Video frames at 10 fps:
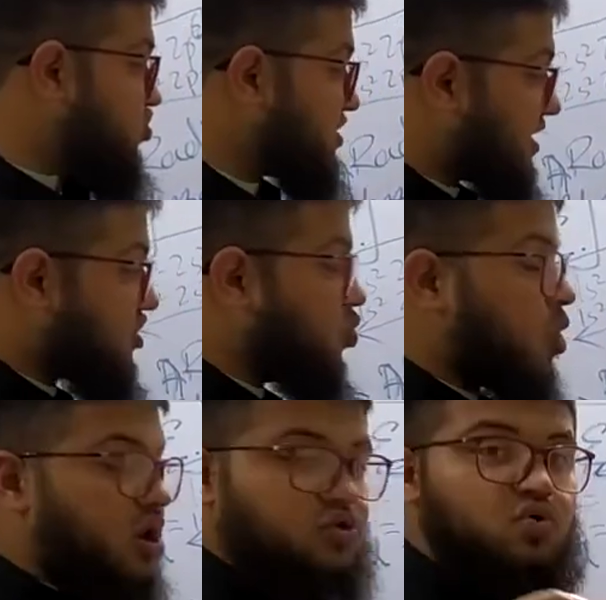reason that you
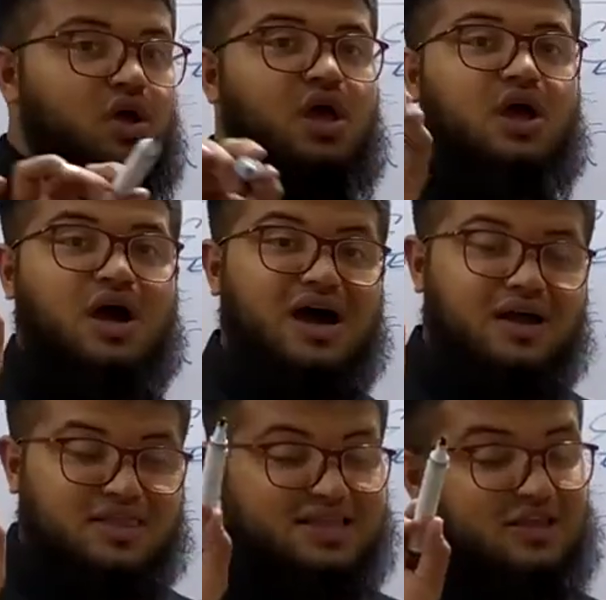want to,
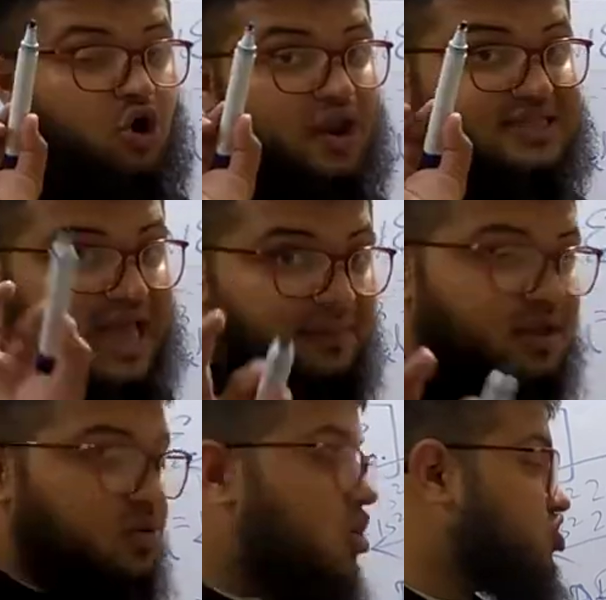your
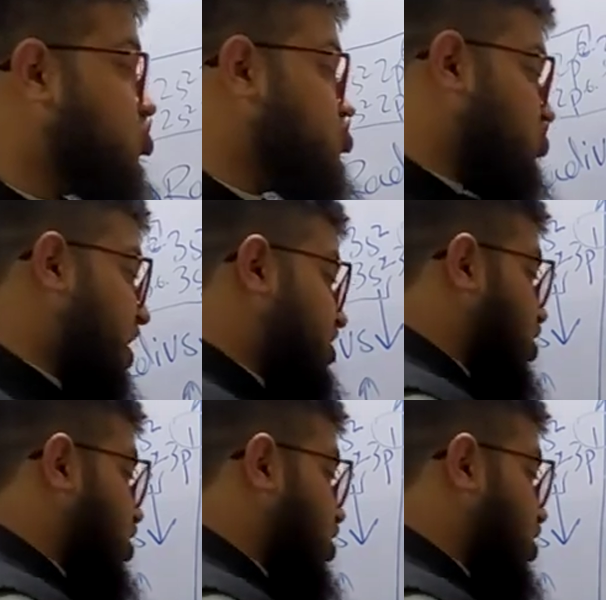examiner wants you to write